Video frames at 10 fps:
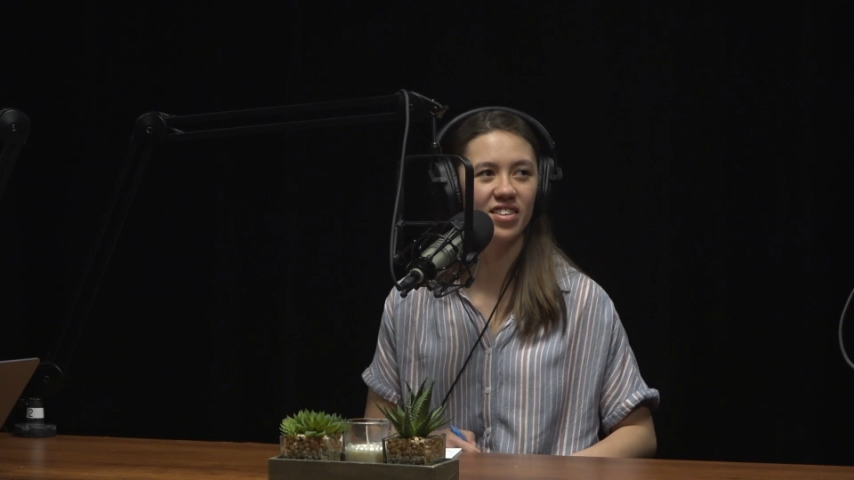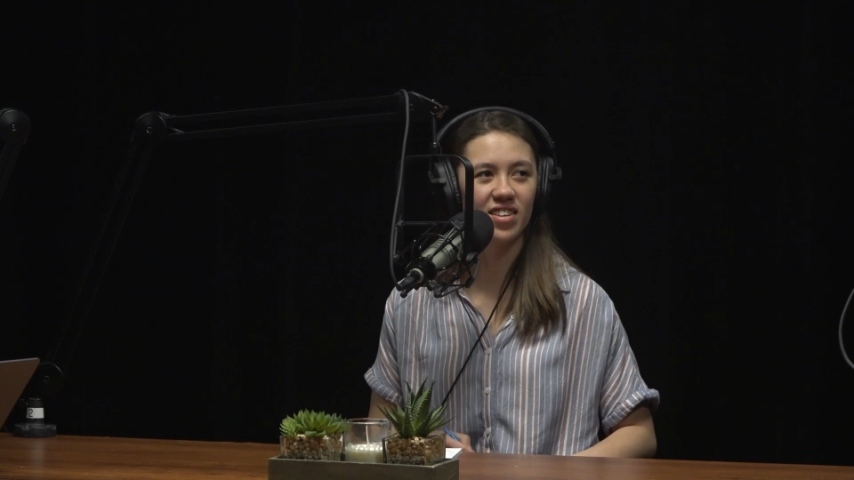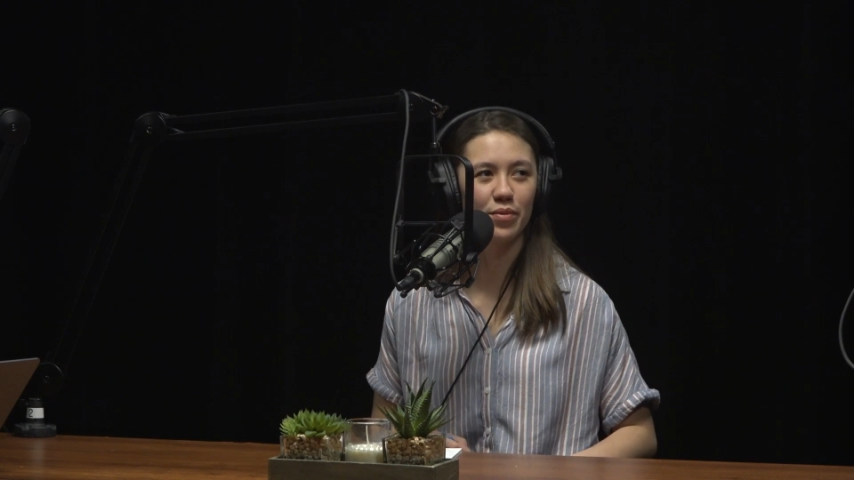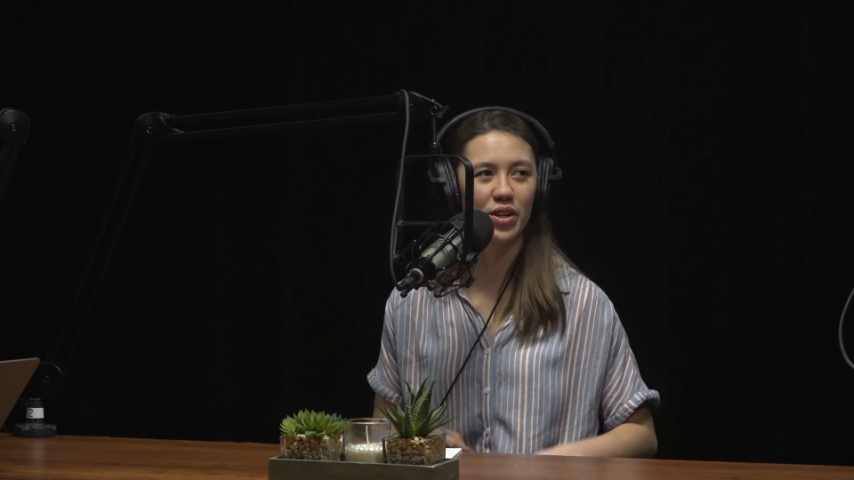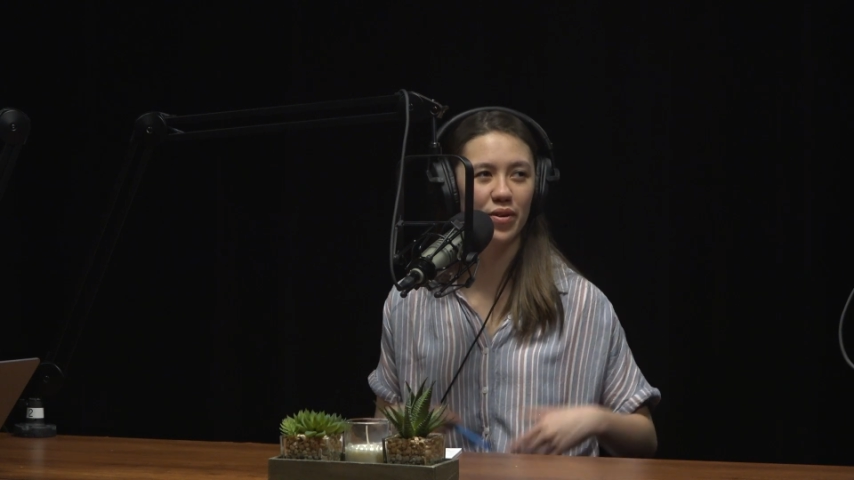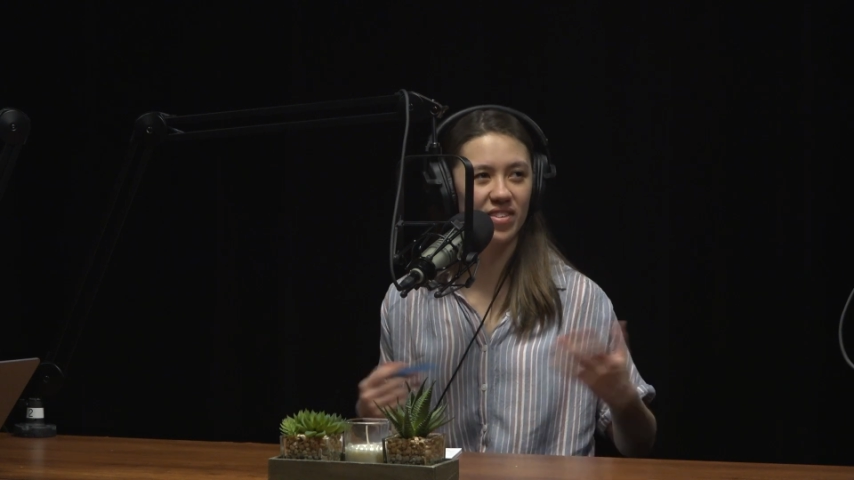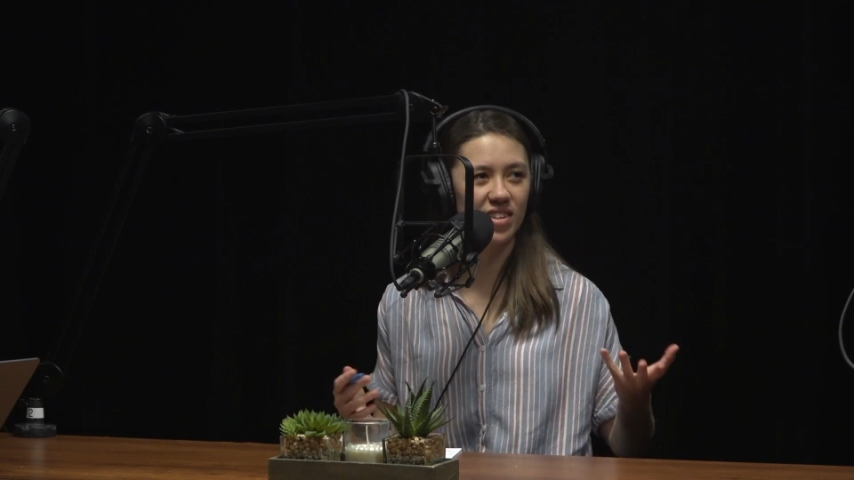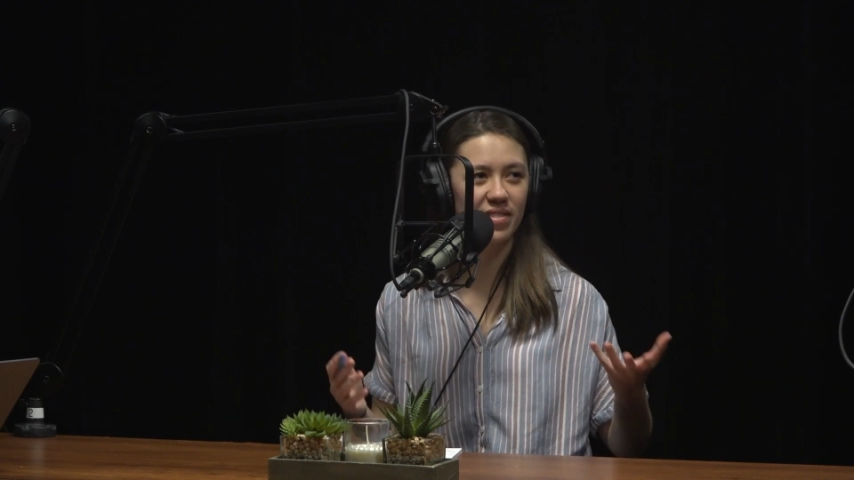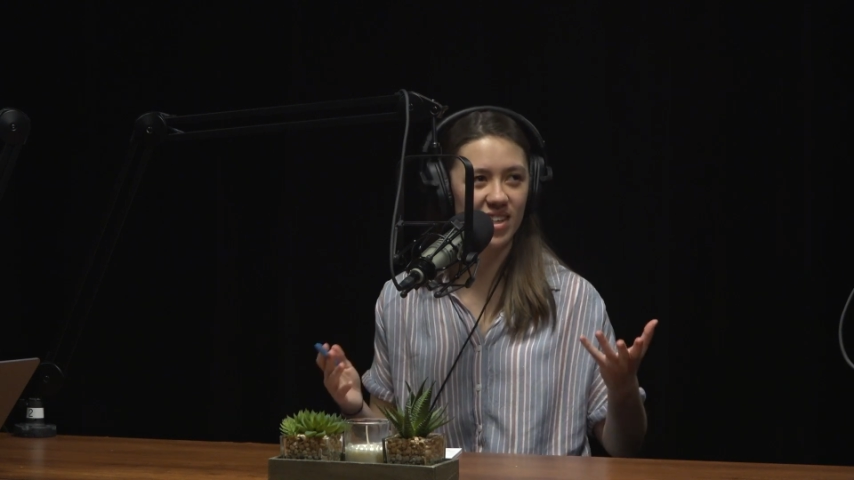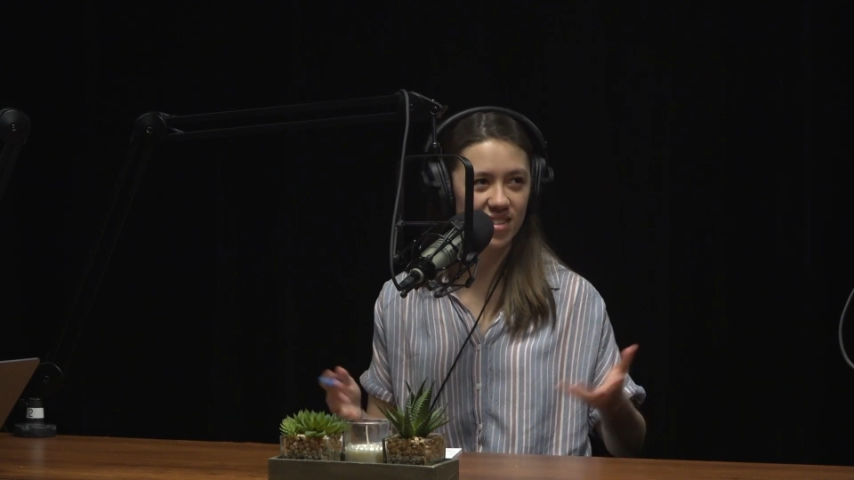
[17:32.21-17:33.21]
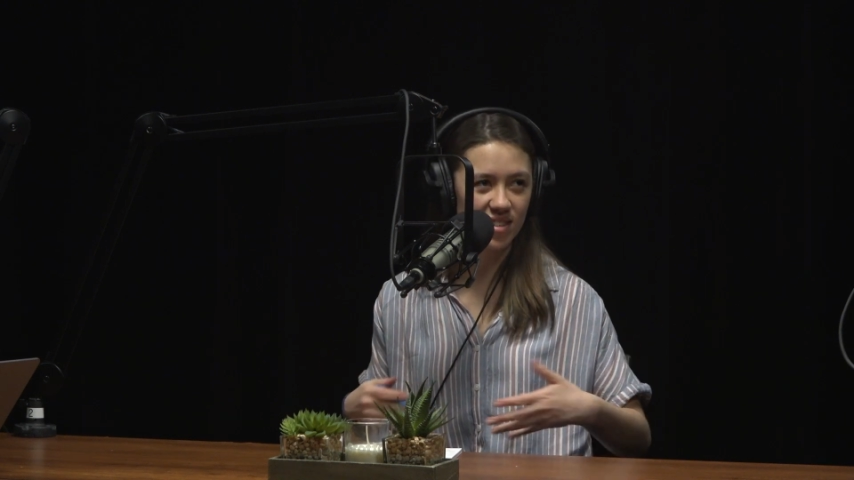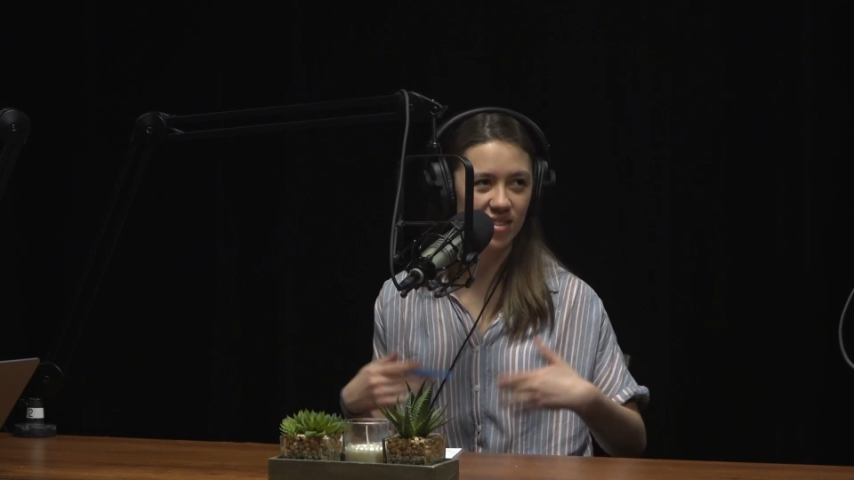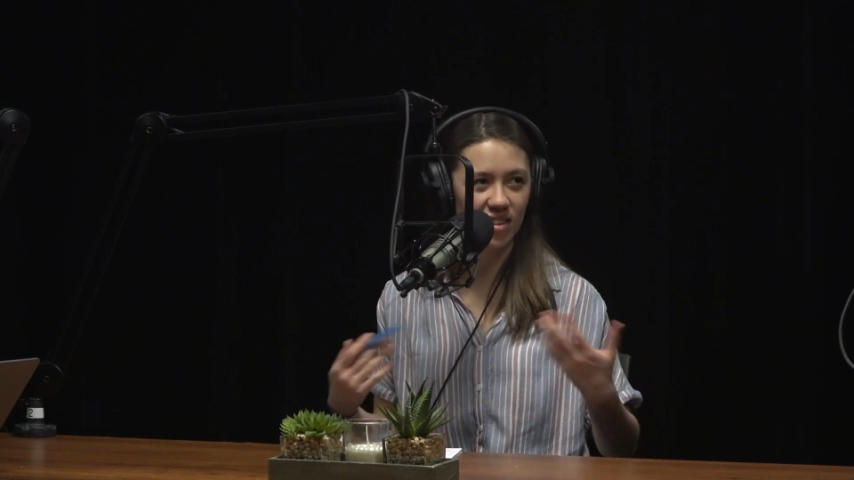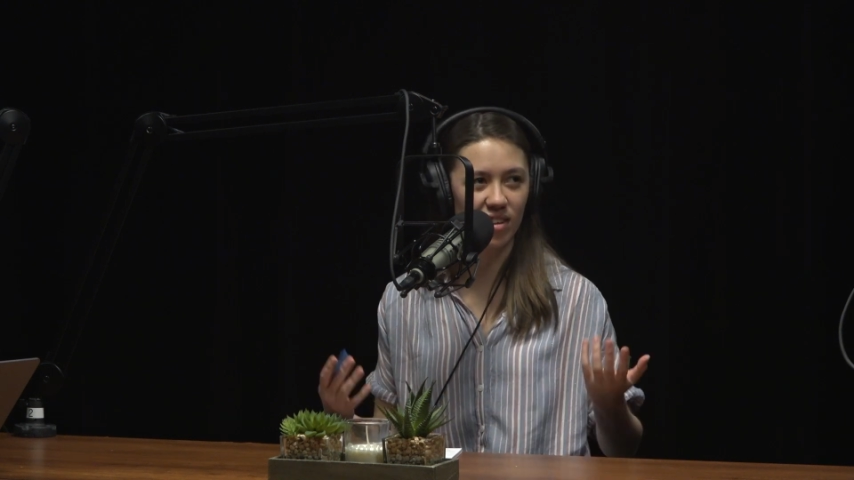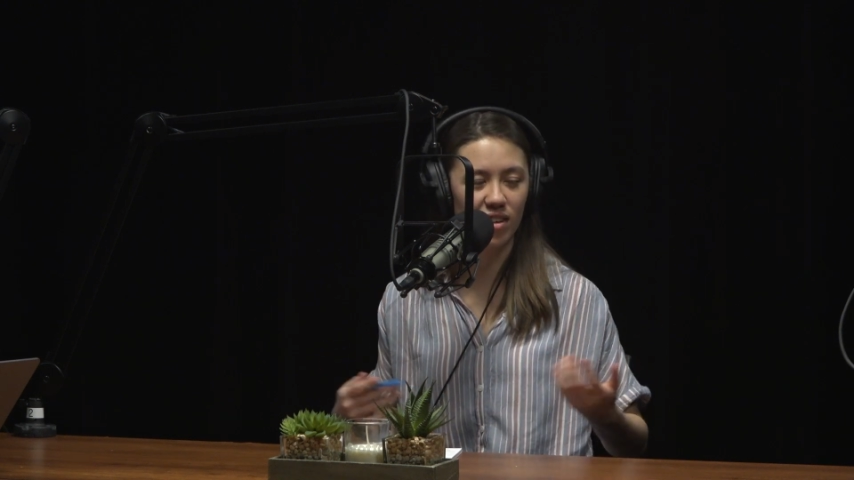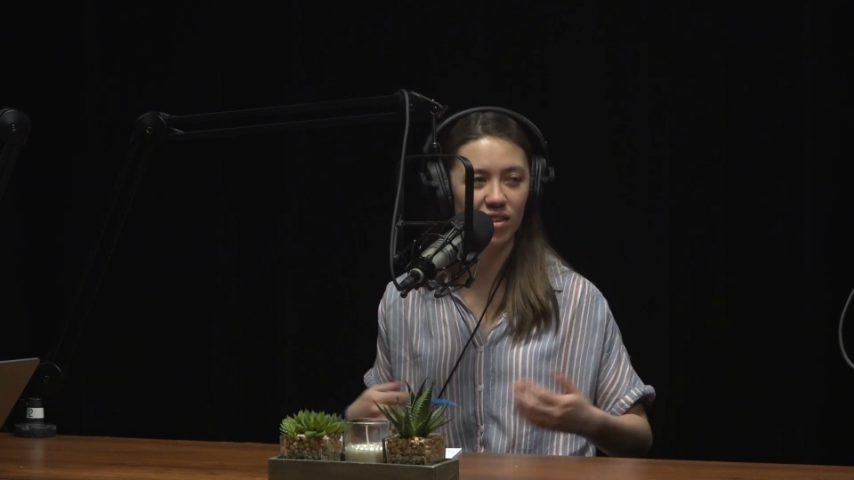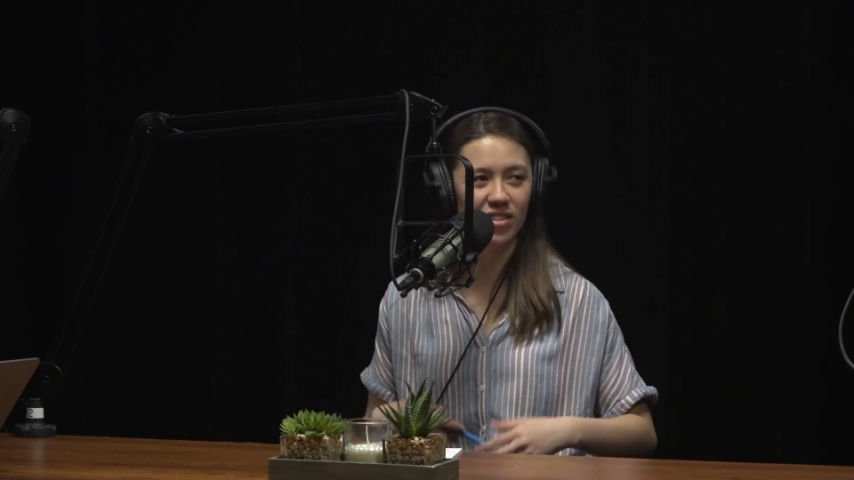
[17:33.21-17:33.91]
someone going to CVS and,